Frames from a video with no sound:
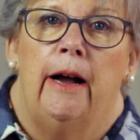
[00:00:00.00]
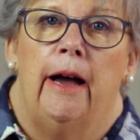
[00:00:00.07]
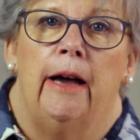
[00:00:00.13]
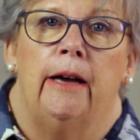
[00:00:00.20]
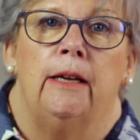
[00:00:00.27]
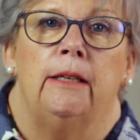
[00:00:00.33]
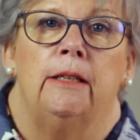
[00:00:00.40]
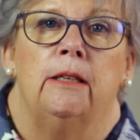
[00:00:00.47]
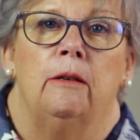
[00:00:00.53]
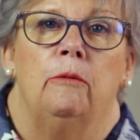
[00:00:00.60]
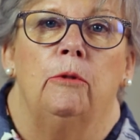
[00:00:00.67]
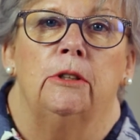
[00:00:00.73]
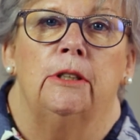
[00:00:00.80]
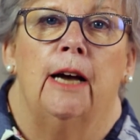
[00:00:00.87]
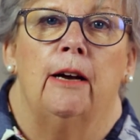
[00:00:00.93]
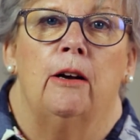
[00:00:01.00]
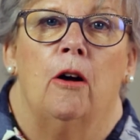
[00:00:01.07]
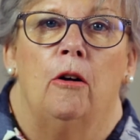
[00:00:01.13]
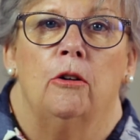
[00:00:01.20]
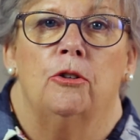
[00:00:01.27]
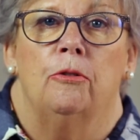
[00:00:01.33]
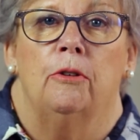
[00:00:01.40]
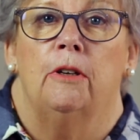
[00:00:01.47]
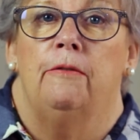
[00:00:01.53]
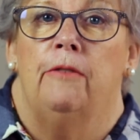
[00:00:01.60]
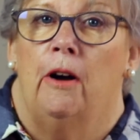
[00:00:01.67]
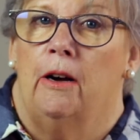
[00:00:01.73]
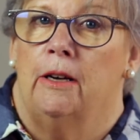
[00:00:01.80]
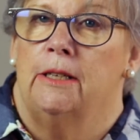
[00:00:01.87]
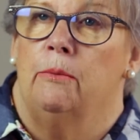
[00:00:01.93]
and will take cultural
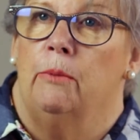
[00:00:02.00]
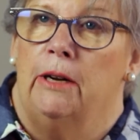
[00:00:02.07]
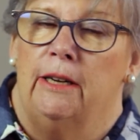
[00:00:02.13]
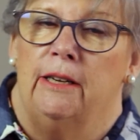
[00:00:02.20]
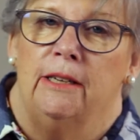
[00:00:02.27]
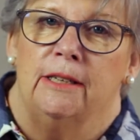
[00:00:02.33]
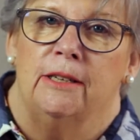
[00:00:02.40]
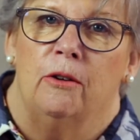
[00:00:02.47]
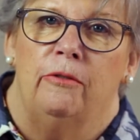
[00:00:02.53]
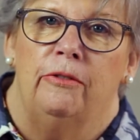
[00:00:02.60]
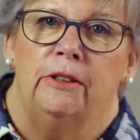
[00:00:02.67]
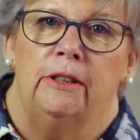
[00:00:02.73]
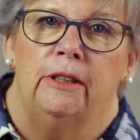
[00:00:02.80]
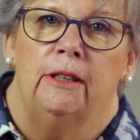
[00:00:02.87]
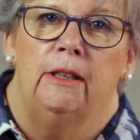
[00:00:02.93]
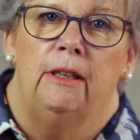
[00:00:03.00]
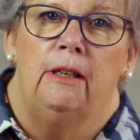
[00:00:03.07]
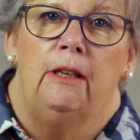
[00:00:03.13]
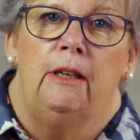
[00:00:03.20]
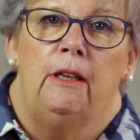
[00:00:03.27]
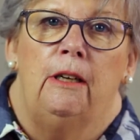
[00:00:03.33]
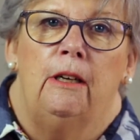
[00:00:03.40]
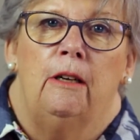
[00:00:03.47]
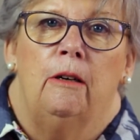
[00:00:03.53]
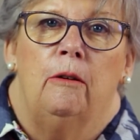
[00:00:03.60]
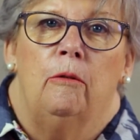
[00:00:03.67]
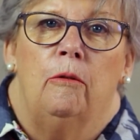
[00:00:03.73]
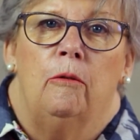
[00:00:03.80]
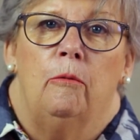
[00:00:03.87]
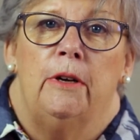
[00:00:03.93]
advice when it is offered.
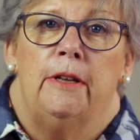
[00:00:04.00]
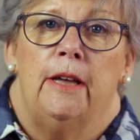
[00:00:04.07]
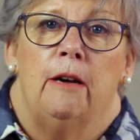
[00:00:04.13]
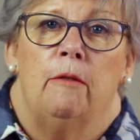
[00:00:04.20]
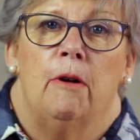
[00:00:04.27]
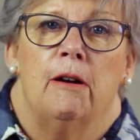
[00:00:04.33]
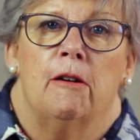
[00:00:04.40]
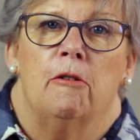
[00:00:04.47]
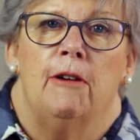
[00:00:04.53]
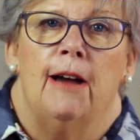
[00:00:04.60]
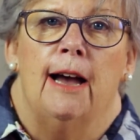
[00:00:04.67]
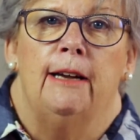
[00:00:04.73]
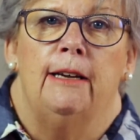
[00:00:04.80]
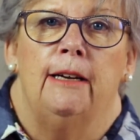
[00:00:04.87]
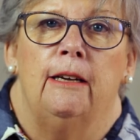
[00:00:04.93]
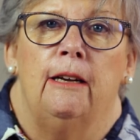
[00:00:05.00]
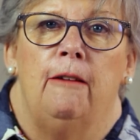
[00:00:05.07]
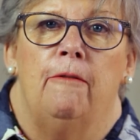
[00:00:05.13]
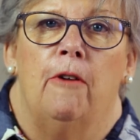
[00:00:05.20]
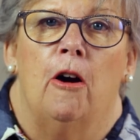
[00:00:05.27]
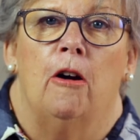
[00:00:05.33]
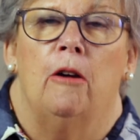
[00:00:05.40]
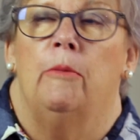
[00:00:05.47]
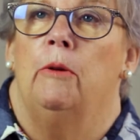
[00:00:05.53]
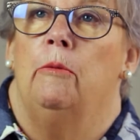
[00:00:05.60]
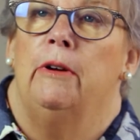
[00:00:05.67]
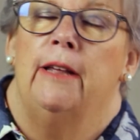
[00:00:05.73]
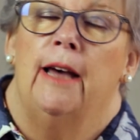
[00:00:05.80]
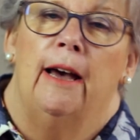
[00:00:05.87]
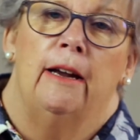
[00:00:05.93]
We think we're creating an environment
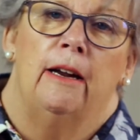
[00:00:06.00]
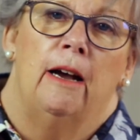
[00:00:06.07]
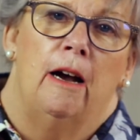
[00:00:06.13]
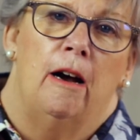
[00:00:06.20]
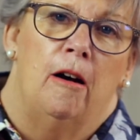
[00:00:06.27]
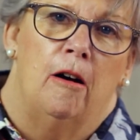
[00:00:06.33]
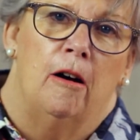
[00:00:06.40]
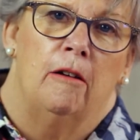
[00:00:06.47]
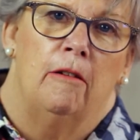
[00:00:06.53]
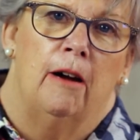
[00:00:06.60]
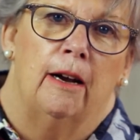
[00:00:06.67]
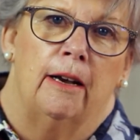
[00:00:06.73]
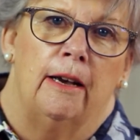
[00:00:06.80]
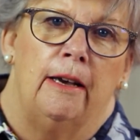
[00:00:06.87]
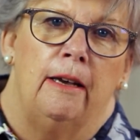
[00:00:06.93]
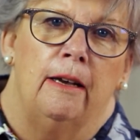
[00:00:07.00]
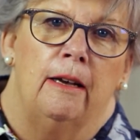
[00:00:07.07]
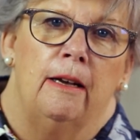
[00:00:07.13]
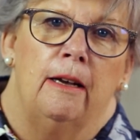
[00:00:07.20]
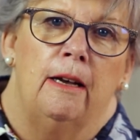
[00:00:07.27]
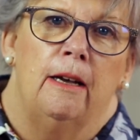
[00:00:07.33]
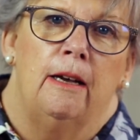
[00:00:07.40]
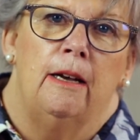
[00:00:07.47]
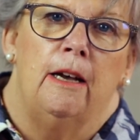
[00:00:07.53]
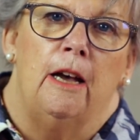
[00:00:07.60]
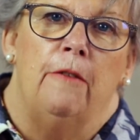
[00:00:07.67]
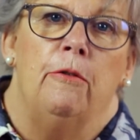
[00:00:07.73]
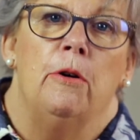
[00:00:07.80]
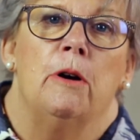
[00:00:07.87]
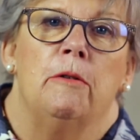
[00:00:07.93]
without a hierarchy.
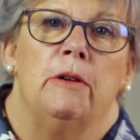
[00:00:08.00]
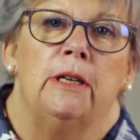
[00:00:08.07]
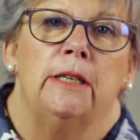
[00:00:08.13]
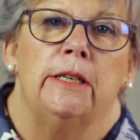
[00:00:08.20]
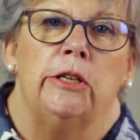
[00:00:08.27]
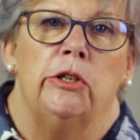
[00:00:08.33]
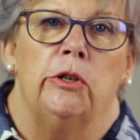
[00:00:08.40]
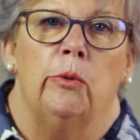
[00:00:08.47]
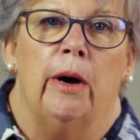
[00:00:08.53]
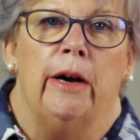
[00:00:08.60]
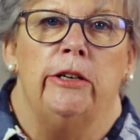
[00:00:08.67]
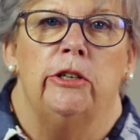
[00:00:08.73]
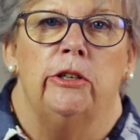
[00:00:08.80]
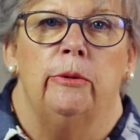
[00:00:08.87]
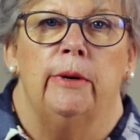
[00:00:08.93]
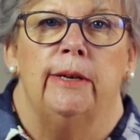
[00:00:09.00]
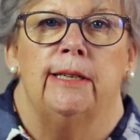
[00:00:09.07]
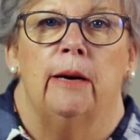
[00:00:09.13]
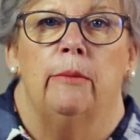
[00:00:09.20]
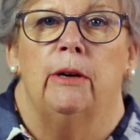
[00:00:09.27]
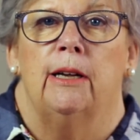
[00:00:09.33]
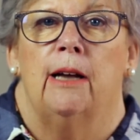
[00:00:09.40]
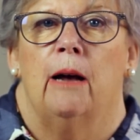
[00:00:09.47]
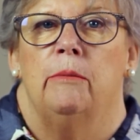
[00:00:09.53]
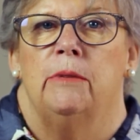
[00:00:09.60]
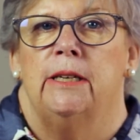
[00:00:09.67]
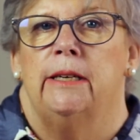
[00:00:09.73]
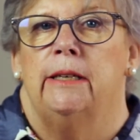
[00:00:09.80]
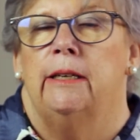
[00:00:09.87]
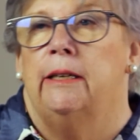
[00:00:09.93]
If we are in a situation where someone
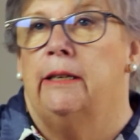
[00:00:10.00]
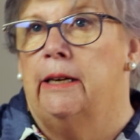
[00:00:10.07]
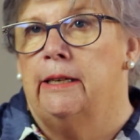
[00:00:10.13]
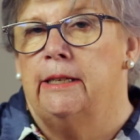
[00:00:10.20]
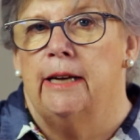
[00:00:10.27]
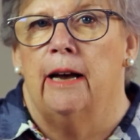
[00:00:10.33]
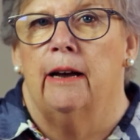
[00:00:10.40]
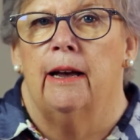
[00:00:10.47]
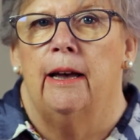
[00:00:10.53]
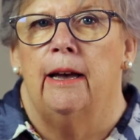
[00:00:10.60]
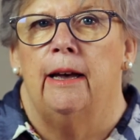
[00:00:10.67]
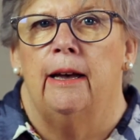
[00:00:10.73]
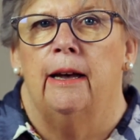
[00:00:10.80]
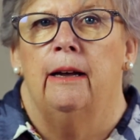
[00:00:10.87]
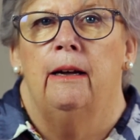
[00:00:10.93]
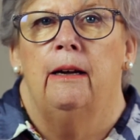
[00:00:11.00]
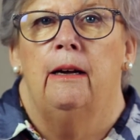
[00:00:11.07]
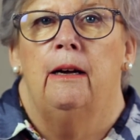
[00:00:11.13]
comes in and needs our care